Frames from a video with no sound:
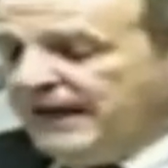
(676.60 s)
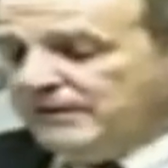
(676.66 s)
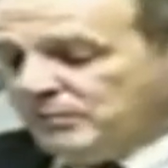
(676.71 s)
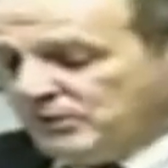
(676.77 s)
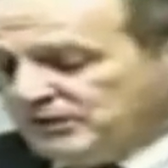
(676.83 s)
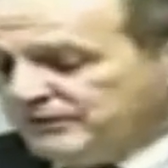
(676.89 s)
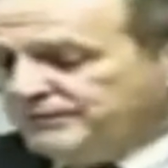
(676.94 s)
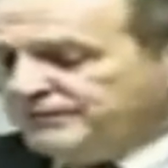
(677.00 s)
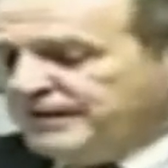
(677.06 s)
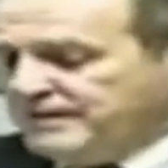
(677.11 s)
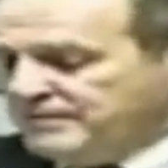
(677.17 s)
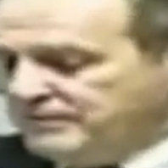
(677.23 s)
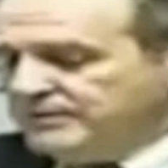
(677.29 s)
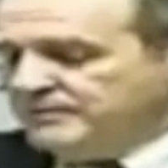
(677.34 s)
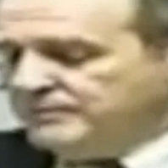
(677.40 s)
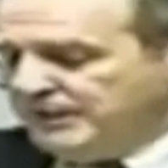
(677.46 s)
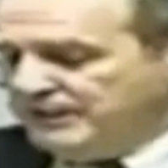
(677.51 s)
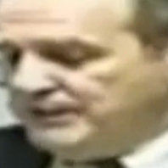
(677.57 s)
that was
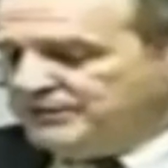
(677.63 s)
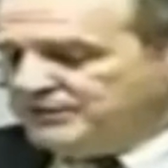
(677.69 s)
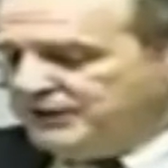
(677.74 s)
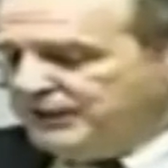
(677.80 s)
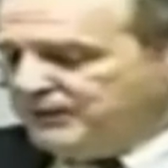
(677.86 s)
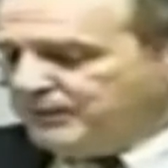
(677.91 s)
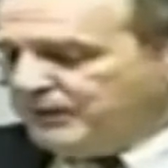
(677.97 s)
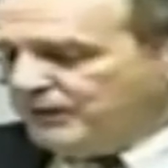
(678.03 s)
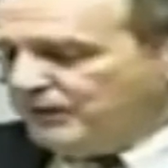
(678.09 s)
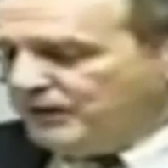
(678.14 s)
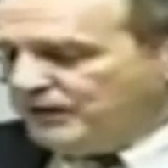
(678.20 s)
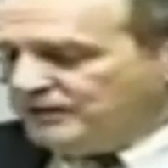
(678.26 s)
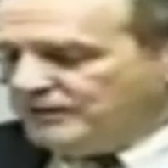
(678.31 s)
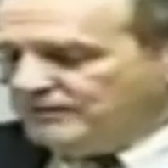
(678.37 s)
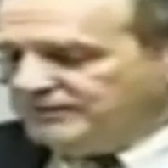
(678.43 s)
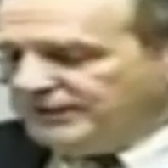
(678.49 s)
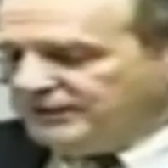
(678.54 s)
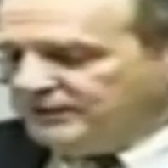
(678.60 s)
founded by the secret
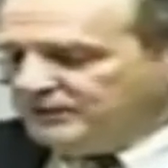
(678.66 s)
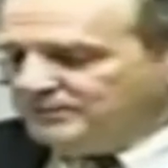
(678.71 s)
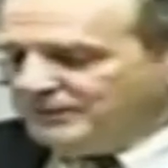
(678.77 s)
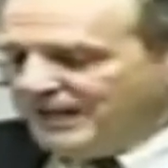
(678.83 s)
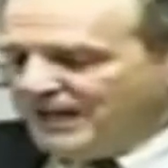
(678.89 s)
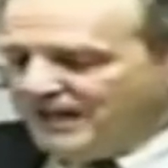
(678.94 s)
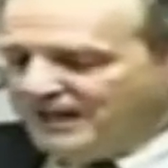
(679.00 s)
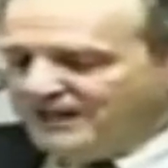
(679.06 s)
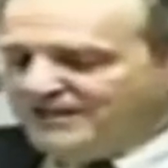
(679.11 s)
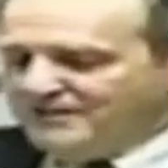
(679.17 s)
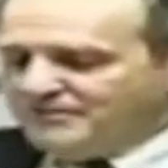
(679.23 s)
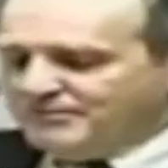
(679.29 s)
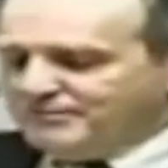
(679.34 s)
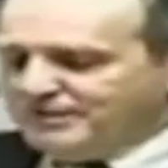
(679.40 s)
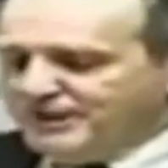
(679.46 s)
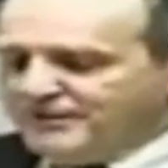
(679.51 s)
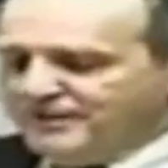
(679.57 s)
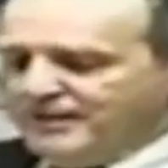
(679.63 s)
order of the Illuminati in
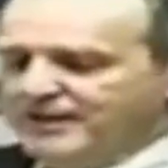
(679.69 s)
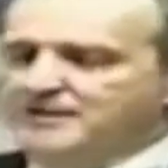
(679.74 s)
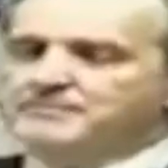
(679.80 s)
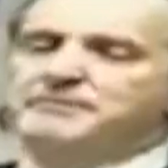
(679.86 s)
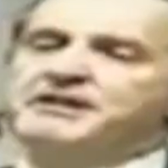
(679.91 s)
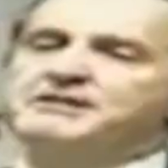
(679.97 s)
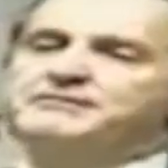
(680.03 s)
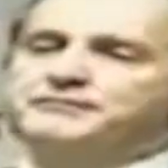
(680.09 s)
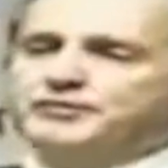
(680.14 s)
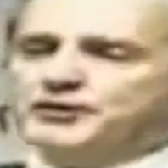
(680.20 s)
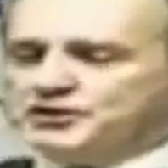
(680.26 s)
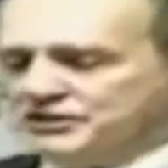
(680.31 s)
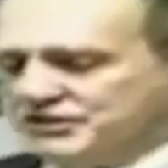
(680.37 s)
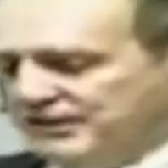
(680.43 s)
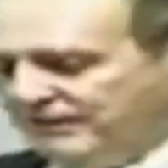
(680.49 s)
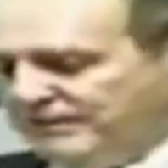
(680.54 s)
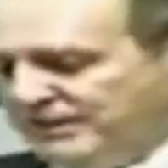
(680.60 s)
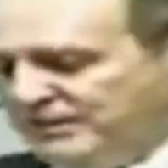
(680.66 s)
Bavaria on May
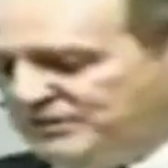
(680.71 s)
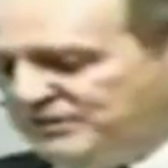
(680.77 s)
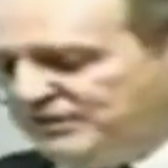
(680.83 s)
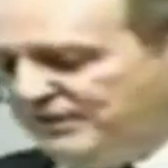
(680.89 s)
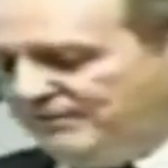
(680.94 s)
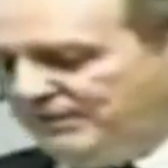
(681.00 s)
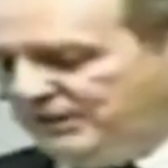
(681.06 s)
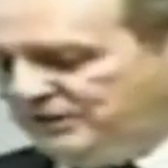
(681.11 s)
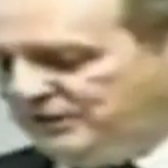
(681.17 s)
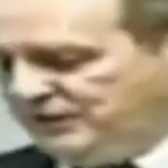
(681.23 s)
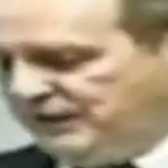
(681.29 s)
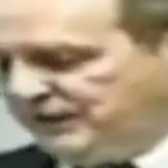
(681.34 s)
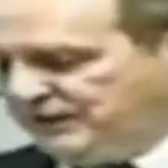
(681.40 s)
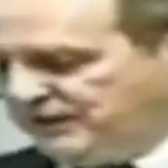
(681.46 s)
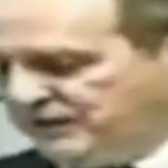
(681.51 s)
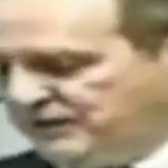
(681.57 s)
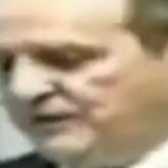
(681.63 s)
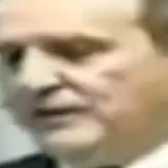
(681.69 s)
1st,
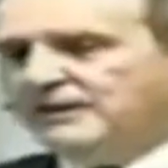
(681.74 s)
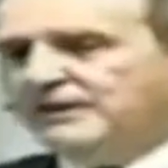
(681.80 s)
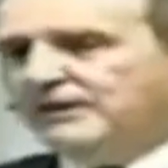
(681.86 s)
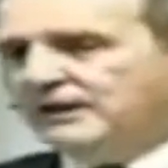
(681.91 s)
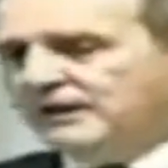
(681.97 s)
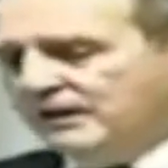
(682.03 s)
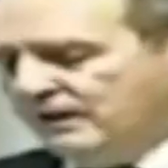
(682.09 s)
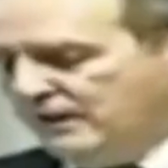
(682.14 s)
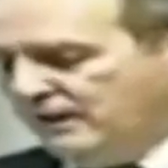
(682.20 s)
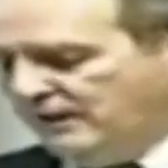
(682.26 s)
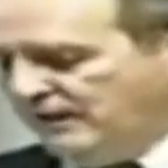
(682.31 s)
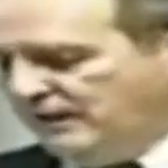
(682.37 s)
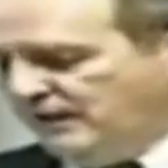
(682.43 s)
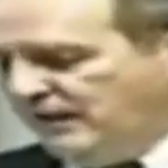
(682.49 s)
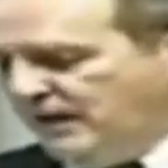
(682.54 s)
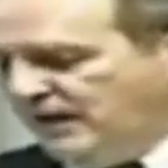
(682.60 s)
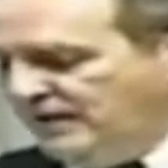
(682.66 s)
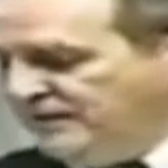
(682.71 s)
1776,
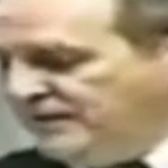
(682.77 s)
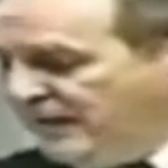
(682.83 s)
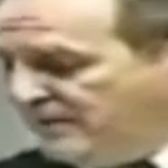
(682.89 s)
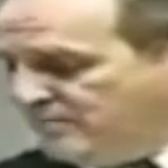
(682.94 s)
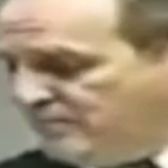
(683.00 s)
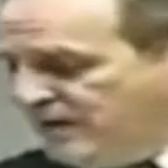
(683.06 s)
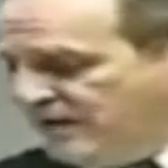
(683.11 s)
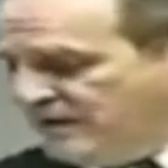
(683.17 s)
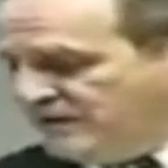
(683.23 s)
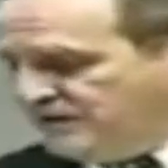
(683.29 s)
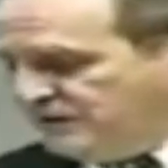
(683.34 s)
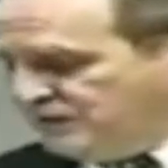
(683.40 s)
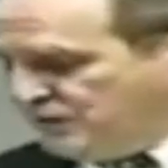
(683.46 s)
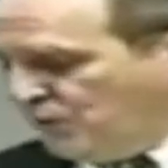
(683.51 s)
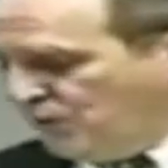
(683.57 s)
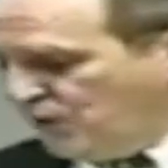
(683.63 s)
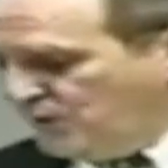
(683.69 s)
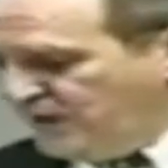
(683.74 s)
and that raised
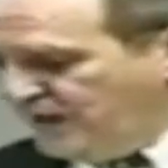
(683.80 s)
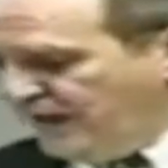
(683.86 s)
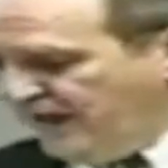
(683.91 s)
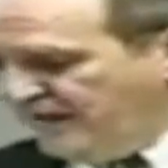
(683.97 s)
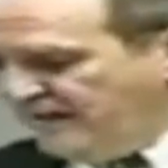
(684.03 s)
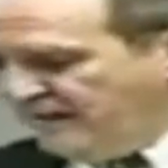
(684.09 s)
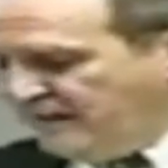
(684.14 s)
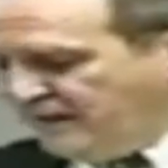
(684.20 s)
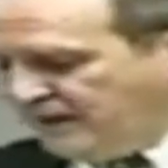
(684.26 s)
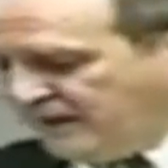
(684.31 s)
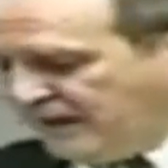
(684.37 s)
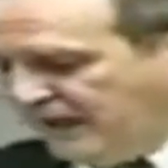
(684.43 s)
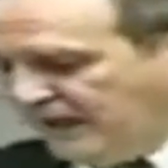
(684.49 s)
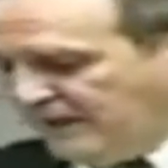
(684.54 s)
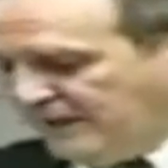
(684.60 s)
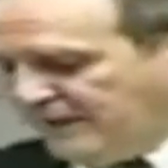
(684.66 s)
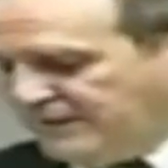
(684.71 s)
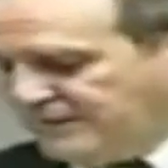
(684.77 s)
its hoary head in our
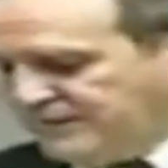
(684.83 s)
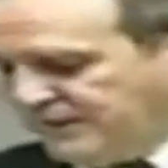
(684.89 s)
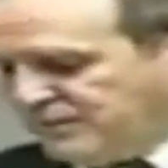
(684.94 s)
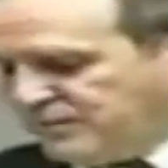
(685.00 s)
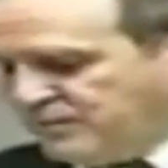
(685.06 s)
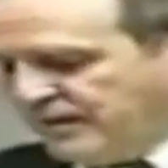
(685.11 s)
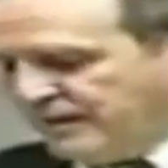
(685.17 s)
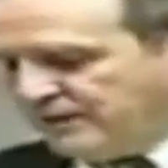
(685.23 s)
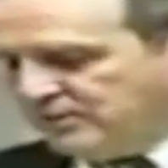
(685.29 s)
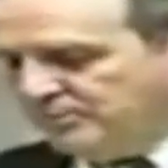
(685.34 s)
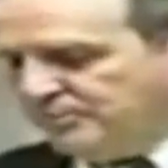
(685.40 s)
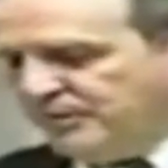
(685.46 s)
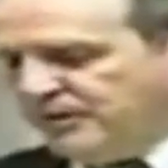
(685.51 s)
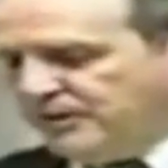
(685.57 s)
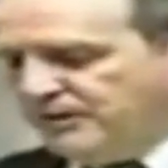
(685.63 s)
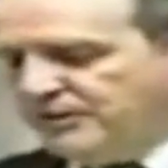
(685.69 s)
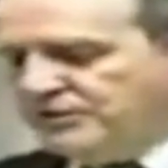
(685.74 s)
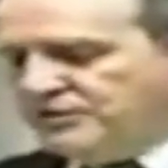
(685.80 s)
colonies at critical
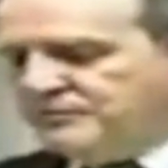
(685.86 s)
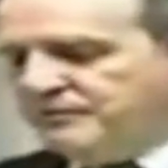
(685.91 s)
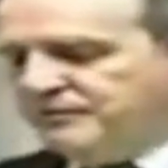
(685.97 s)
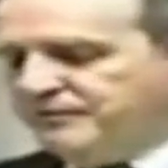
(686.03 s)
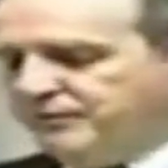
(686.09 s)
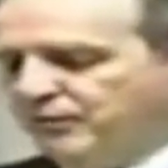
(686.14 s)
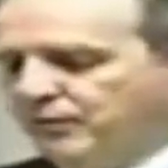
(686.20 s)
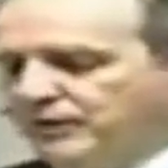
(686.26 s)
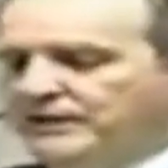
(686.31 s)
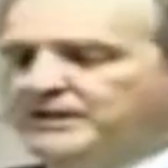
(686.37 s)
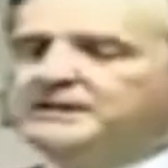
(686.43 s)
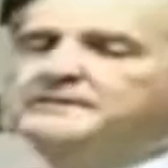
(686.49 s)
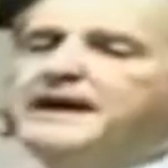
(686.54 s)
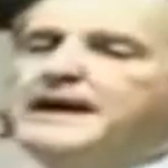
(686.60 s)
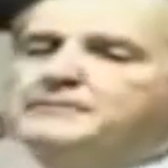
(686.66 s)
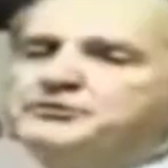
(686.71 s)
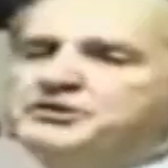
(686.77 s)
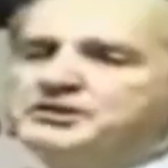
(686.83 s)
periods before the
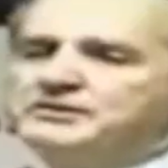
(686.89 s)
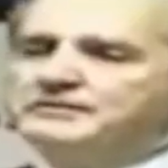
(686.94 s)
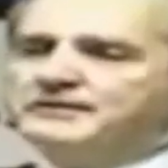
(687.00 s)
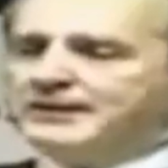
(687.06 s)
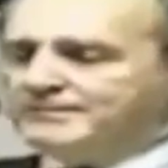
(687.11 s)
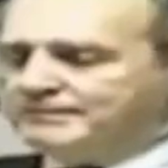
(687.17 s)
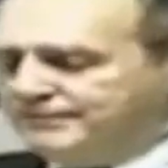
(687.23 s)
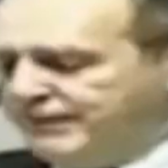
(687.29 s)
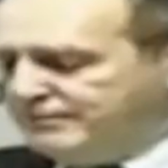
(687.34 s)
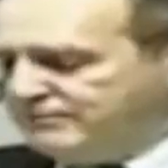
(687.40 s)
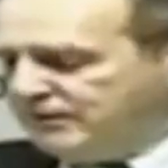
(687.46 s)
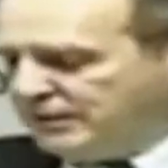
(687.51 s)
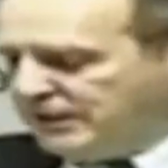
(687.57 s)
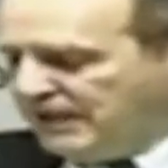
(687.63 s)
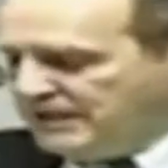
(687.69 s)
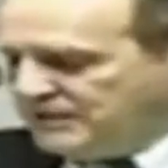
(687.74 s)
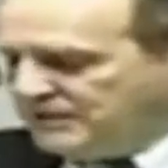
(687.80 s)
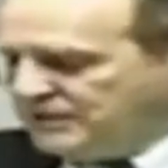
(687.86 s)
adoption of our
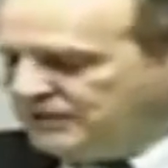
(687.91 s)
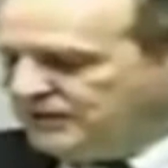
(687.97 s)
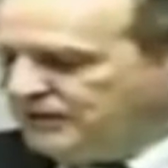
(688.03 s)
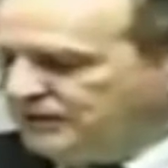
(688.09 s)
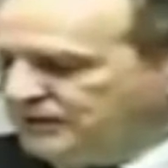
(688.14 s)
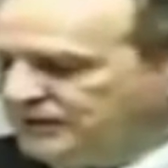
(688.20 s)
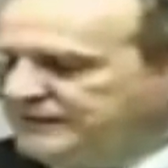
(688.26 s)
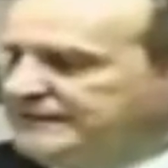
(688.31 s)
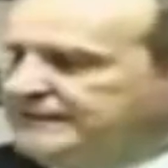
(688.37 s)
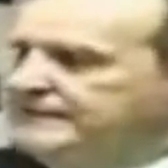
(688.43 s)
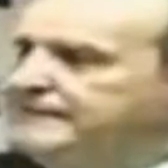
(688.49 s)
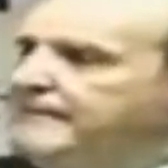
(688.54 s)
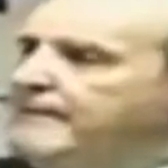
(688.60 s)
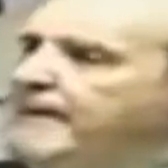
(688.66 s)
federal constitution."